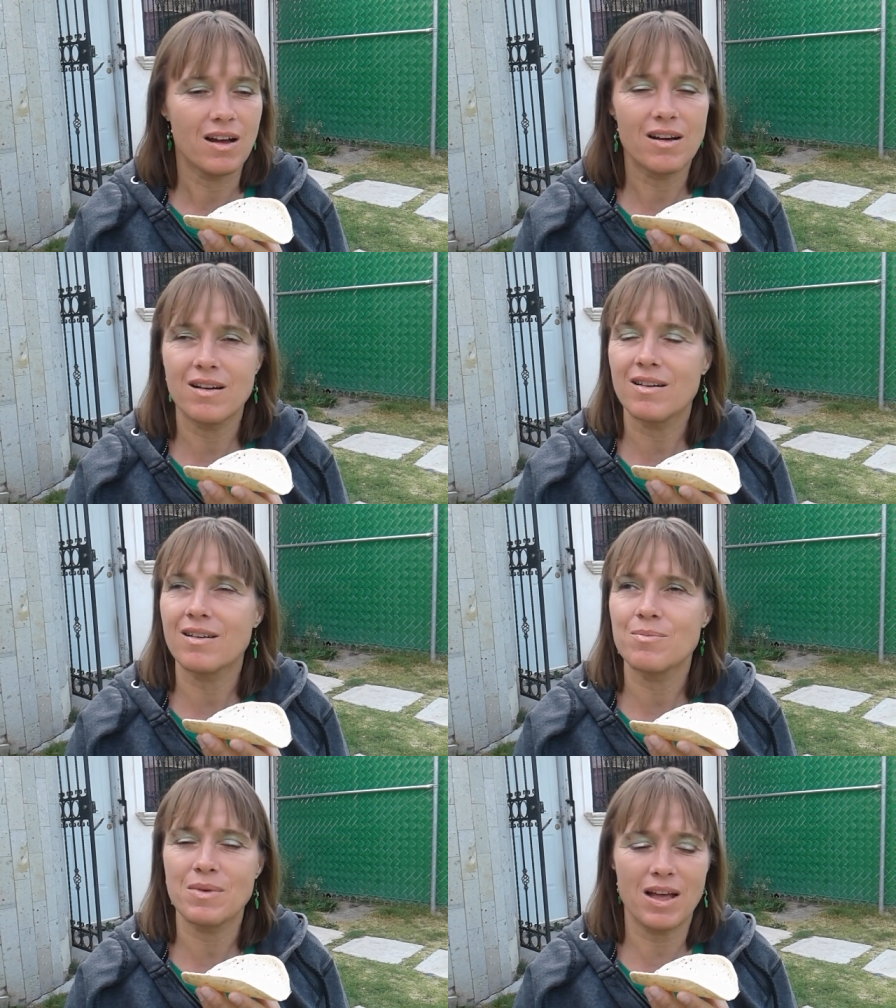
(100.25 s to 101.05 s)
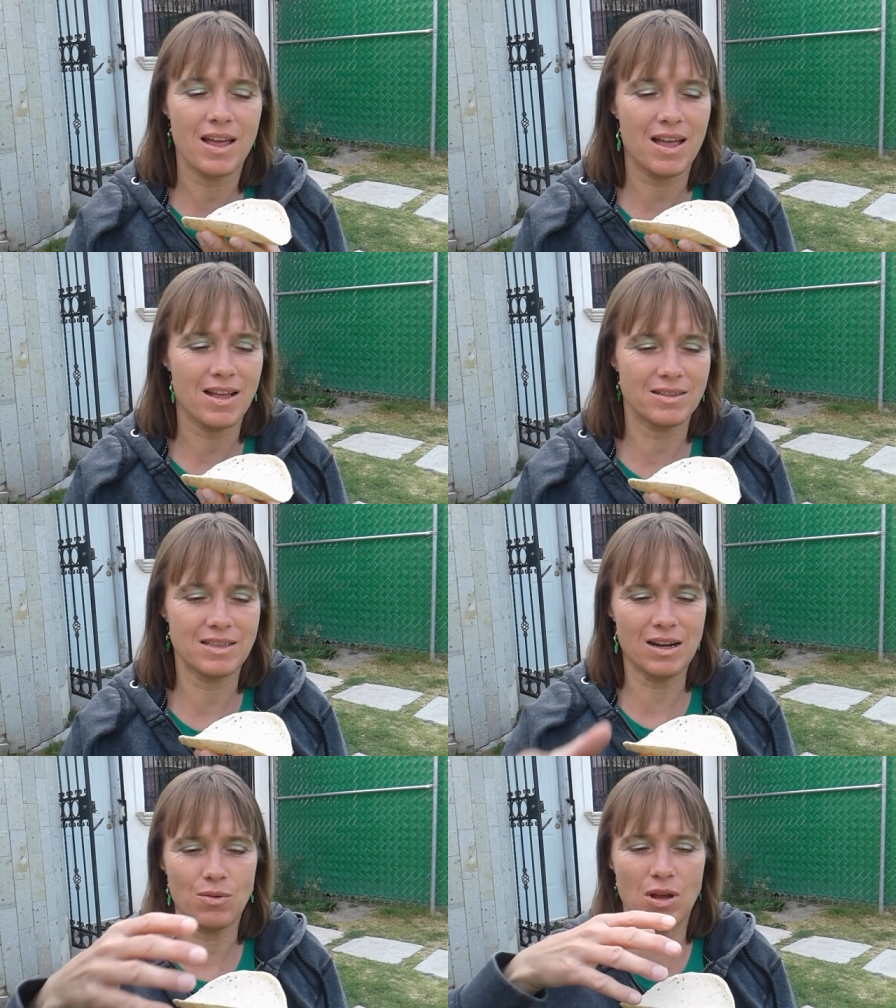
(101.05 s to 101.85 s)
And
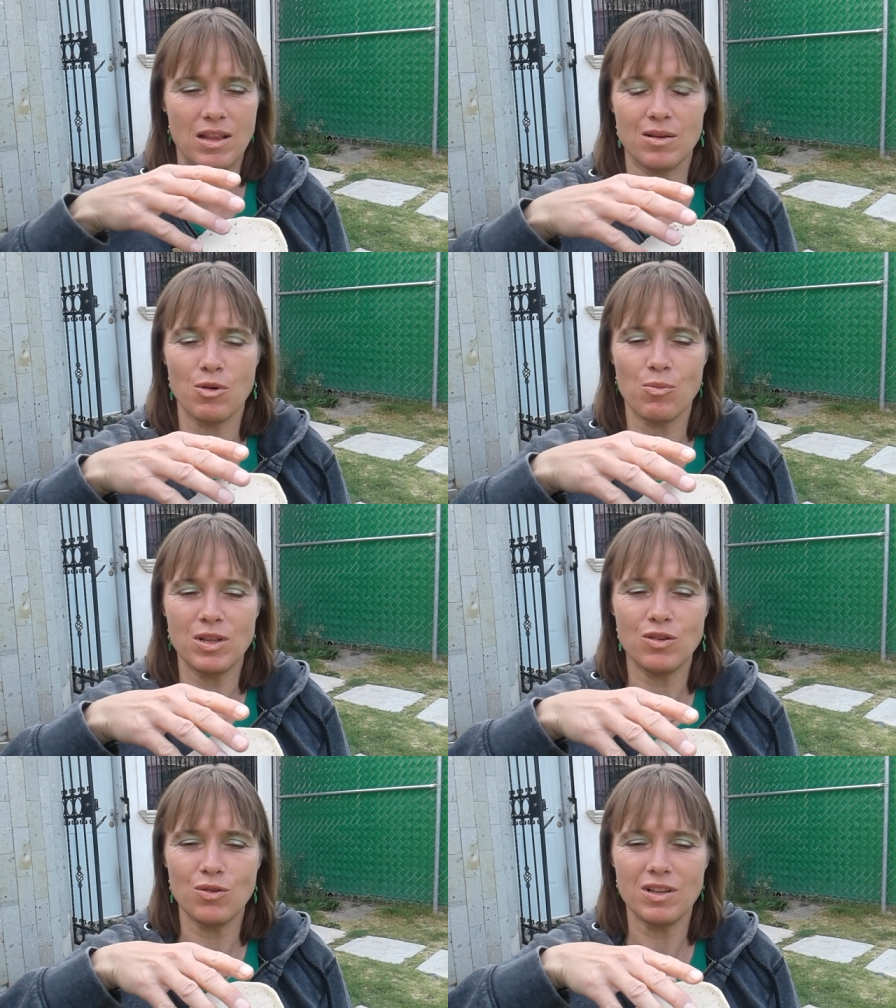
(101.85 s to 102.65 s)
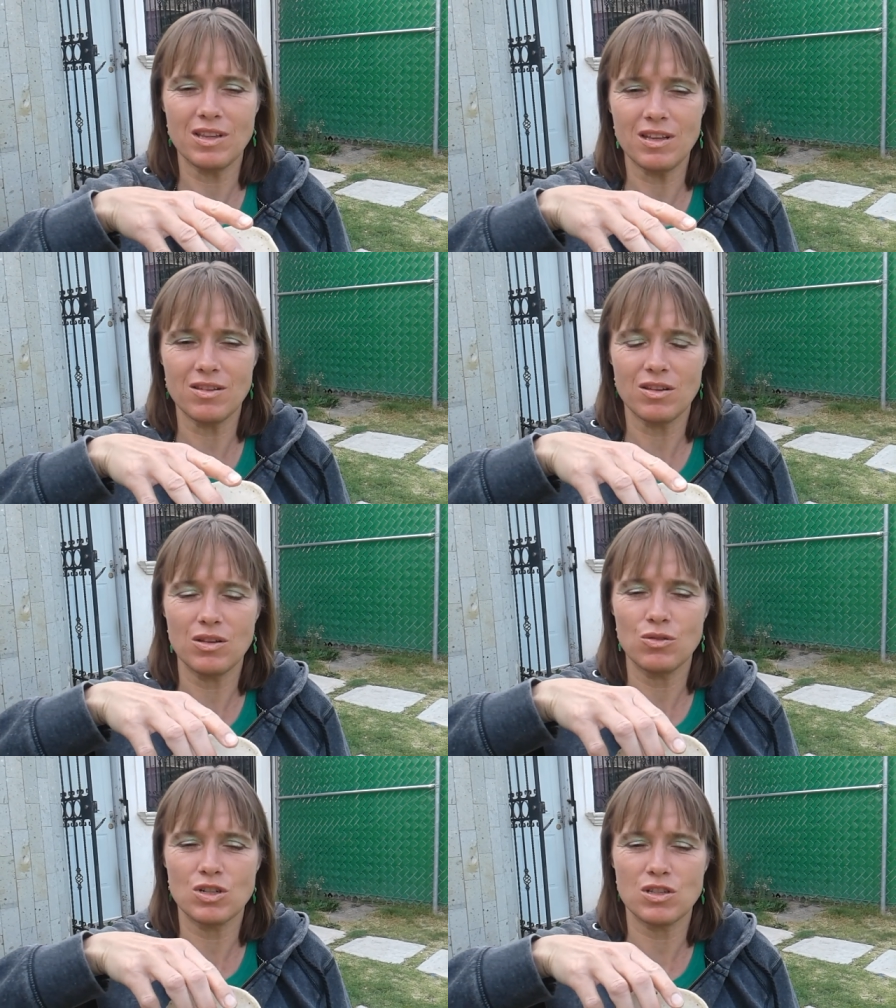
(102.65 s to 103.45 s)
then at the moment you eat it,
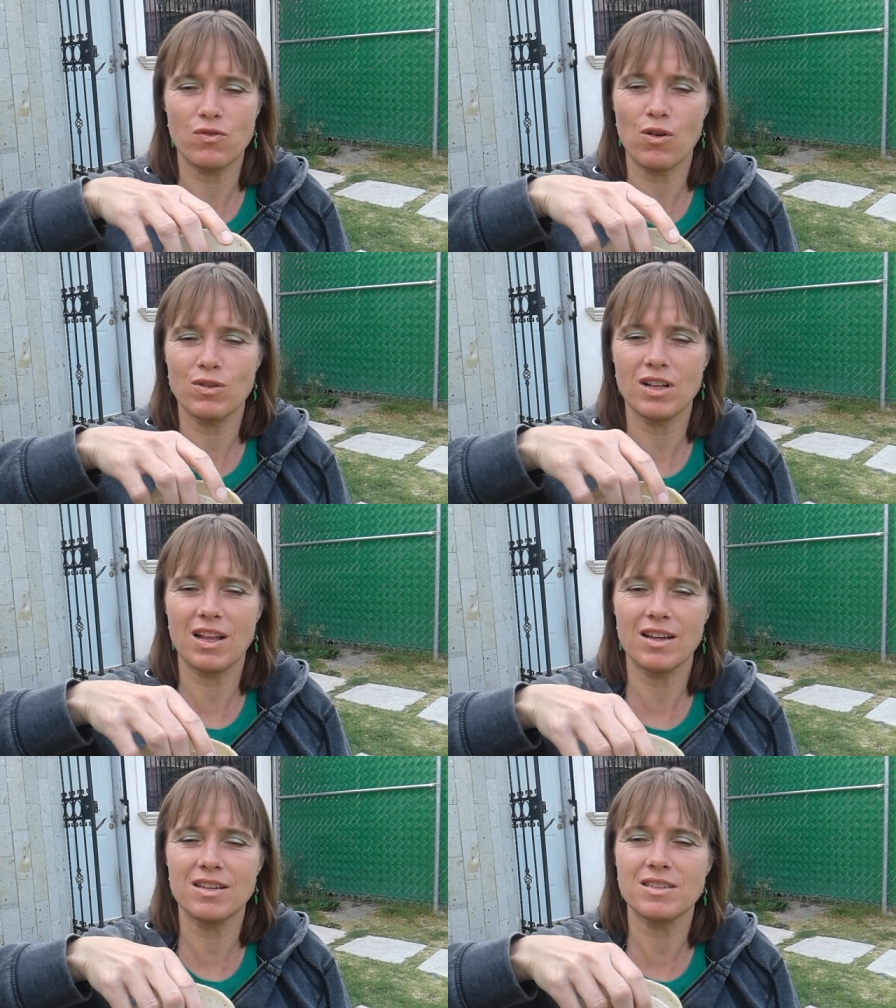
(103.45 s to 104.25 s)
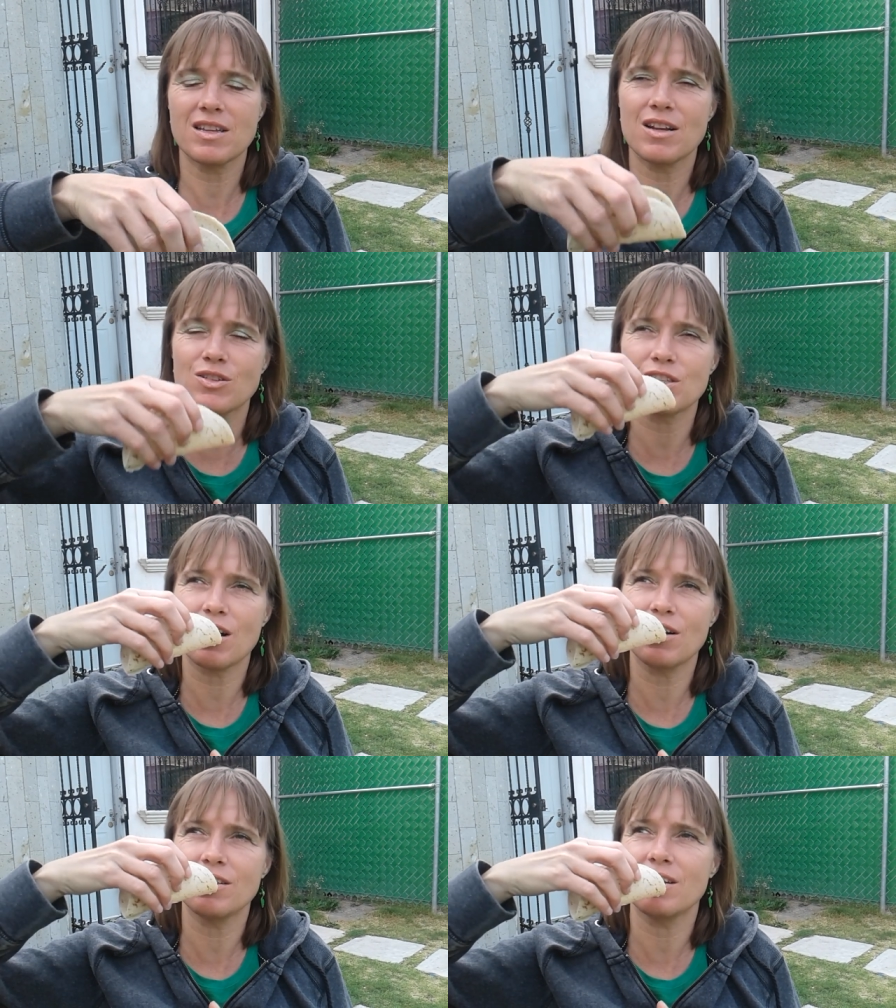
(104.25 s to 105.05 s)
you just fold it like this and you
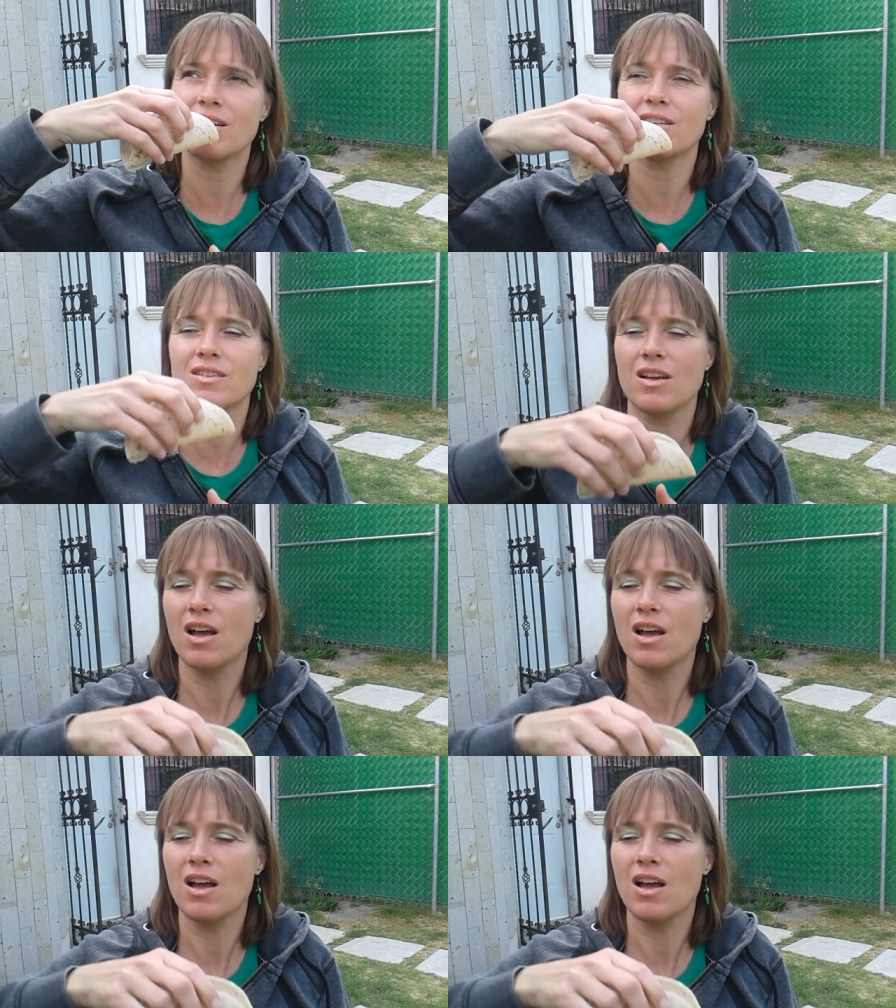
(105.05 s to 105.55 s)
start eating it.